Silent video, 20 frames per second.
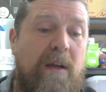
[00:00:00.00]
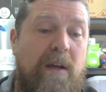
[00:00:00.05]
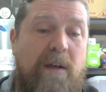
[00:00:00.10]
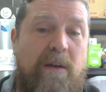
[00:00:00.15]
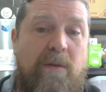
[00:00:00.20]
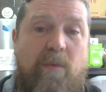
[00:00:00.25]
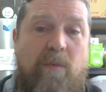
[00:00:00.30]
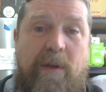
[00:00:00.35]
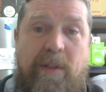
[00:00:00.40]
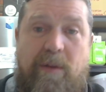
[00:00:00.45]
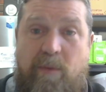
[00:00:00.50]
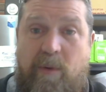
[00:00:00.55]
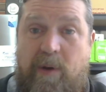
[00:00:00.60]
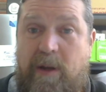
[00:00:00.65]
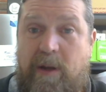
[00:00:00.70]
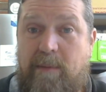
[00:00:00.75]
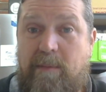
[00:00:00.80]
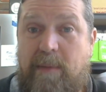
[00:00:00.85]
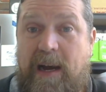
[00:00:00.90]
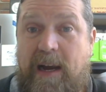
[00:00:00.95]
whether
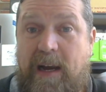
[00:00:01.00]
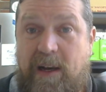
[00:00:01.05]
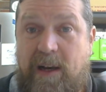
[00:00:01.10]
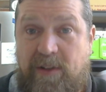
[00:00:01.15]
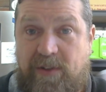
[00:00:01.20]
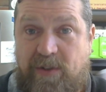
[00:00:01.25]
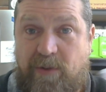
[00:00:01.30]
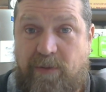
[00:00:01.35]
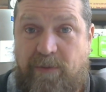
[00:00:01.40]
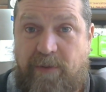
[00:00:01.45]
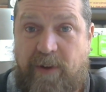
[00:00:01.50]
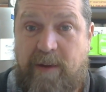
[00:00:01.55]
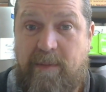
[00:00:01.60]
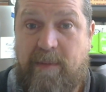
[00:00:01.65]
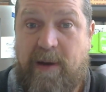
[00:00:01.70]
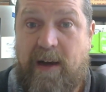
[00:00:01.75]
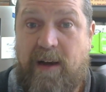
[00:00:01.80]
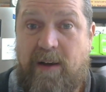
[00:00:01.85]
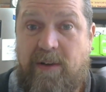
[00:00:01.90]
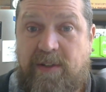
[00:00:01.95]
we're males or
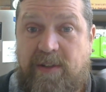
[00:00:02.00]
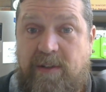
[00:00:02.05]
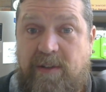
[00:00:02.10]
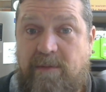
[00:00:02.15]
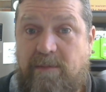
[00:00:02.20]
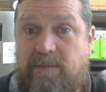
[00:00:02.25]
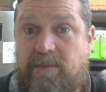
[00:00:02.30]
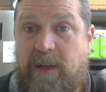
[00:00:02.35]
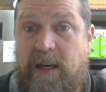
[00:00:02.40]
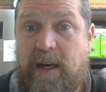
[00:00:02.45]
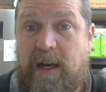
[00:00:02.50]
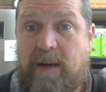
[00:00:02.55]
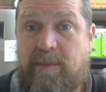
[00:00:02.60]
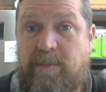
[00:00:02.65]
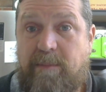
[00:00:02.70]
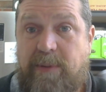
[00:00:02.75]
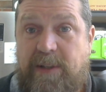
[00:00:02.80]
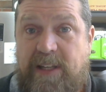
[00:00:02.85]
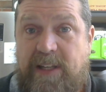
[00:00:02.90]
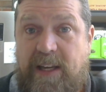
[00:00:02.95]
females,
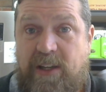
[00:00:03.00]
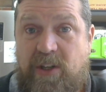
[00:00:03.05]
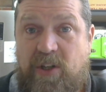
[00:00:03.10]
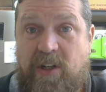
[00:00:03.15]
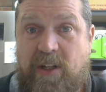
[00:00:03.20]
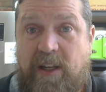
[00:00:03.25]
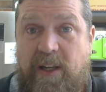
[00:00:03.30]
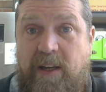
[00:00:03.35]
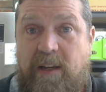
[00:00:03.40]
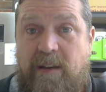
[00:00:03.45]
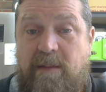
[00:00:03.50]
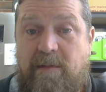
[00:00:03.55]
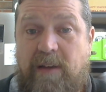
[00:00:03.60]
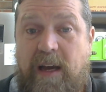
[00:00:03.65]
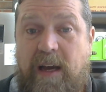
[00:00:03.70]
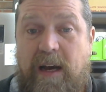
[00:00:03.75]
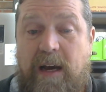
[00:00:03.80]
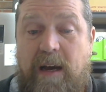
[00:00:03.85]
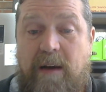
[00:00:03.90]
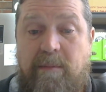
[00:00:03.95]
potentially,
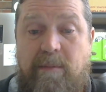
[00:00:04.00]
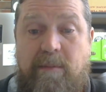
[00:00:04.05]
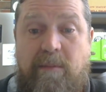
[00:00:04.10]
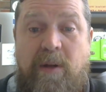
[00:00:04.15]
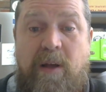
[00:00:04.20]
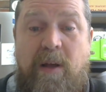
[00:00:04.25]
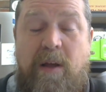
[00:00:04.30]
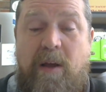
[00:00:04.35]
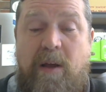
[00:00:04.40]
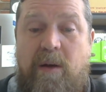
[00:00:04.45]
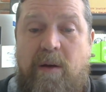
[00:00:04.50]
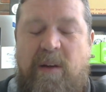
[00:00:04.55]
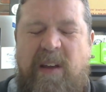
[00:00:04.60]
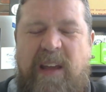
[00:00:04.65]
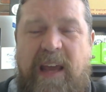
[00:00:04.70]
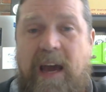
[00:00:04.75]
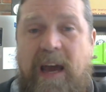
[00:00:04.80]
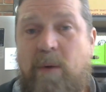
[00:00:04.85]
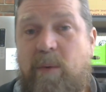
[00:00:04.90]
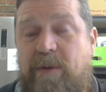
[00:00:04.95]

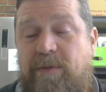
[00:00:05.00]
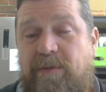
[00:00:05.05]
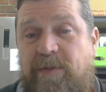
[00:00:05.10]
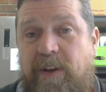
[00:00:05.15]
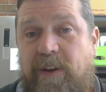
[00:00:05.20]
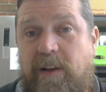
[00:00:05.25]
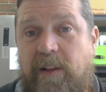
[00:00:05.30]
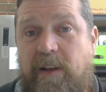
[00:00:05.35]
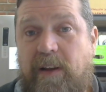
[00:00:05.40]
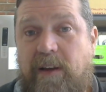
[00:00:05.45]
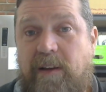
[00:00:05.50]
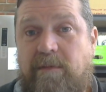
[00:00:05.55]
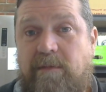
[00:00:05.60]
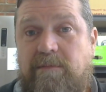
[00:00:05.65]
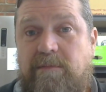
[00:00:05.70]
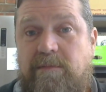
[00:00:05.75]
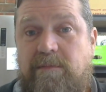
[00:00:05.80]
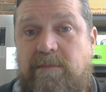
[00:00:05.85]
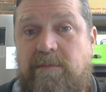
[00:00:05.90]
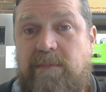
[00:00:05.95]
how we're feeling,
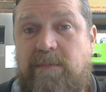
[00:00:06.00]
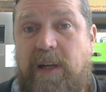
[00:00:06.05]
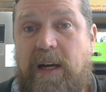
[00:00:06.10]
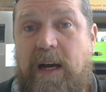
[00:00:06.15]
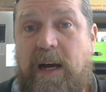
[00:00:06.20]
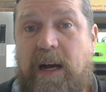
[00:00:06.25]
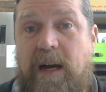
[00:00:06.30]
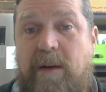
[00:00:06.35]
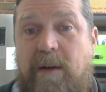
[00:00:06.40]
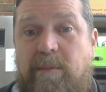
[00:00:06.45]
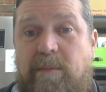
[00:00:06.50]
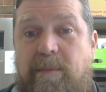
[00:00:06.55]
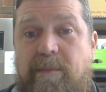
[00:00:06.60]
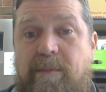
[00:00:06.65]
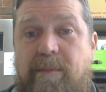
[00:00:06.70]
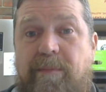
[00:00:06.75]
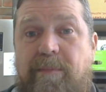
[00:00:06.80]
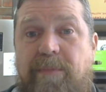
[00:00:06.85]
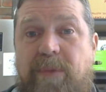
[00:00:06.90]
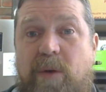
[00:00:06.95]

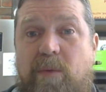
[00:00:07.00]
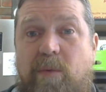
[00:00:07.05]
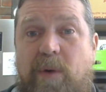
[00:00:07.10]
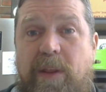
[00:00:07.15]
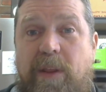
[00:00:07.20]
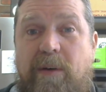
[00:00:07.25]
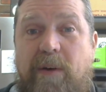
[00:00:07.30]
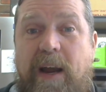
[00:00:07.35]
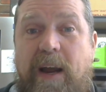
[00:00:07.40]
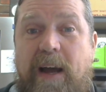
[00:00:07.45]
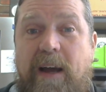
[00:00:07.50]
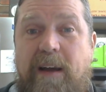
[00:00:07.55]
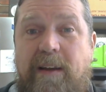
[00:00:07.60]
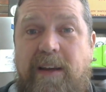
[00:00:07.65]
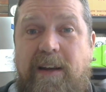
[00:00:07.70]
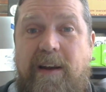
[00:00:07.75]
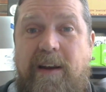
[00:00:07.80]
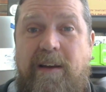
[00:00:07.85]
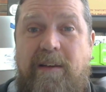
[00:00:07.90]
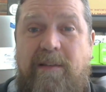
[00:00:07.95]
whether our
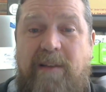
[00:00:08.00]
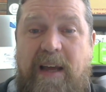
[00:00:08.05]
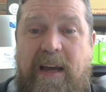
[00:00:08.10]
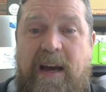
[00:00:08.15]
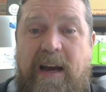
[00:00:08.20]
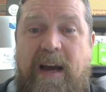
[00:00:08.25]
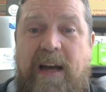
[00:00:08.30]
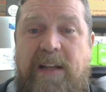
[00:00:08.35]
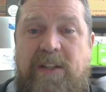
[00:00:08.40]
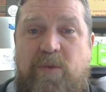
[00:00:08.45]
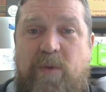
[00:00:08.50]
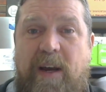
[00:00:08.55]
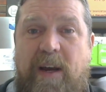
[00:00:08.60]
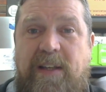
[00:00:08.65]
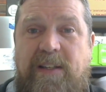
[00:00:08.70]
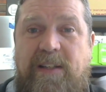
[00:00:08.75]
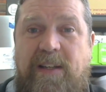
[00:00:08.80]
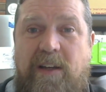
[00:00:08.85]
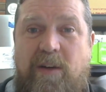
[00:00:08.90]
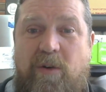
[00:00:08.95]
heart's
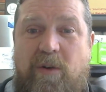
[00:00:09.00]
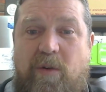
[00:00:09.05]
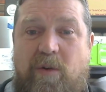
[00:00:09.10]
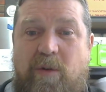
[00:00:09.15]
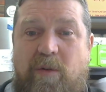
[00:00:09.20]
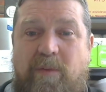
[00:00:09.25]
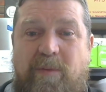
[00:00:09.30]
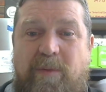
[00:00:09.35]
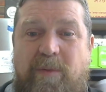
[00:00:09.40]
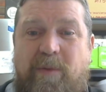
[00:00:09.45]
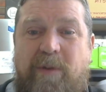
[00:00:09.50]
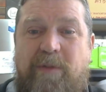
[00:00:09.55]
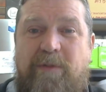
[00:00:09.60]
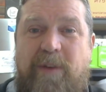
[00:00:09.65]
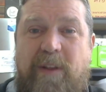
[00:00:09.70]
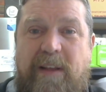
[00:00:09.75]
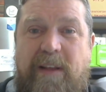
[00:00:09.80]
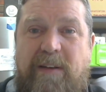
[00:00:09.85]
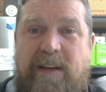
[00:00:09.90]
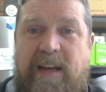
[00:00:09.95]
racing or we're
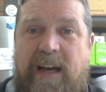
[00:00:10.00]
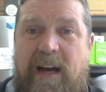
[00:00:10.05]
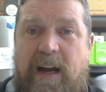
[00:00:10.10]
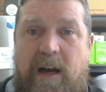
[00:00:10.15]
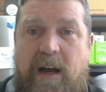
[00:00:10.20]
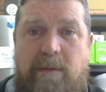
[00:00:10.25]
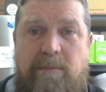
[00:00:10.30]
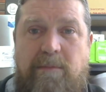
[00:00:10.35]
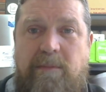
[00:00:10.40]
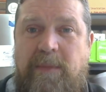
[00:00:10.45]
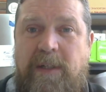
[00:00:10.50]
feeling calm,